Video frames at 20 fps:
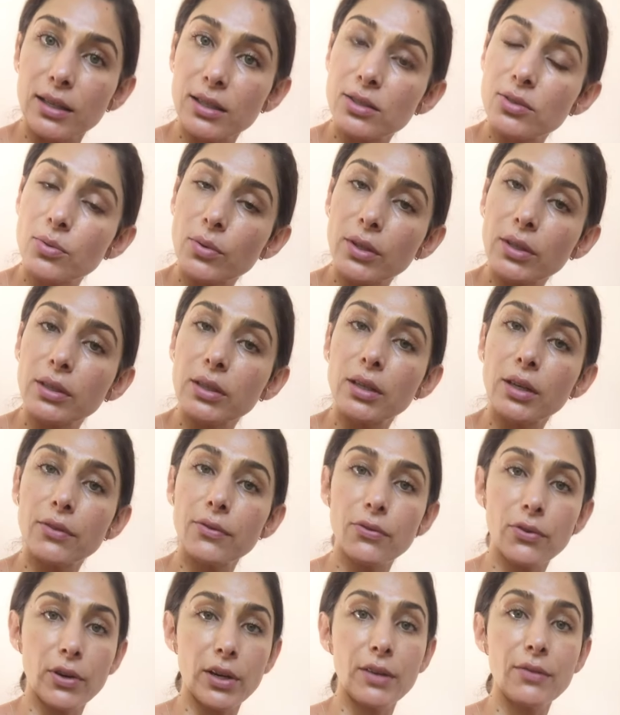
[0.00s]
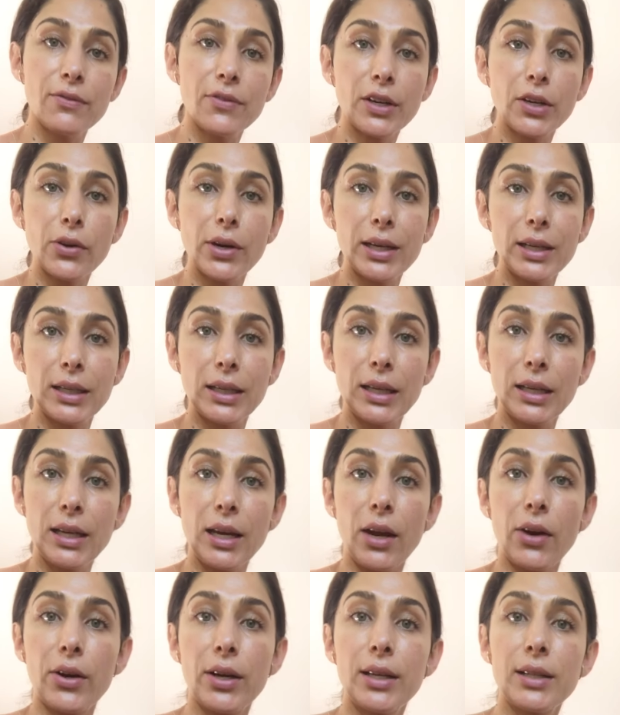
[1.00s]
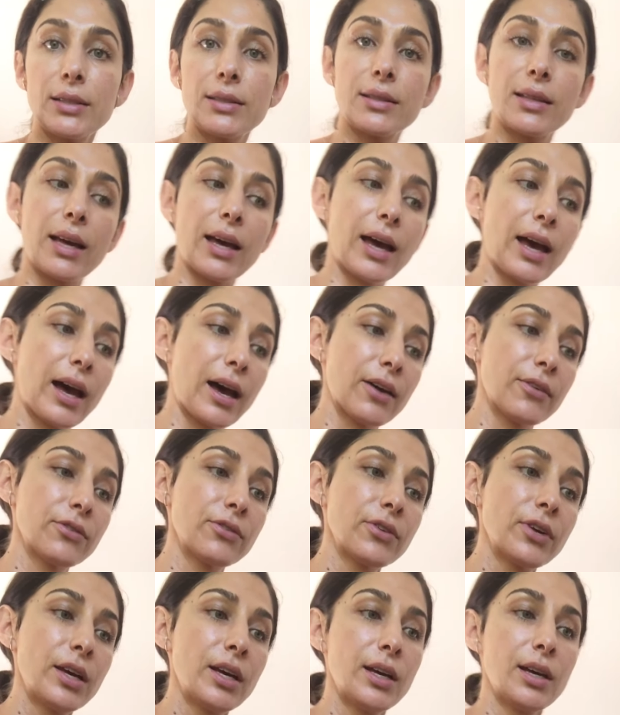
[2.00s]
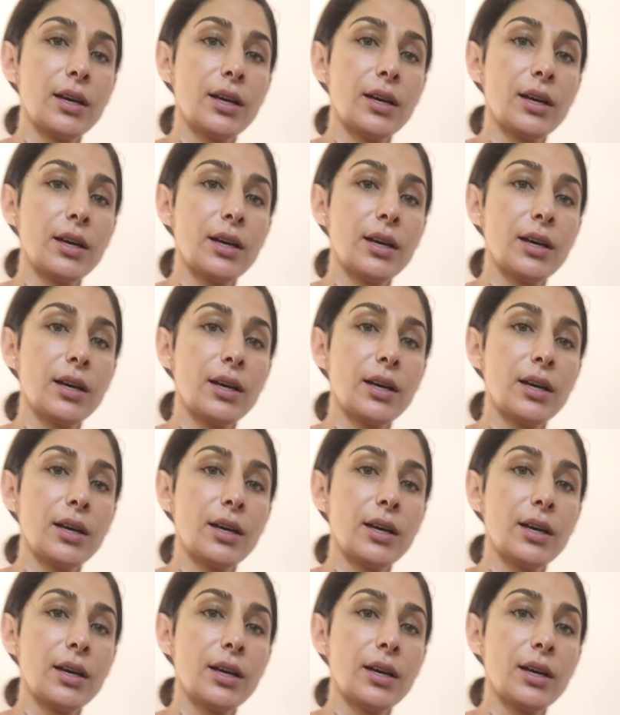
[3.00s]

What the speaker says: It's really good for invigorating any areas that have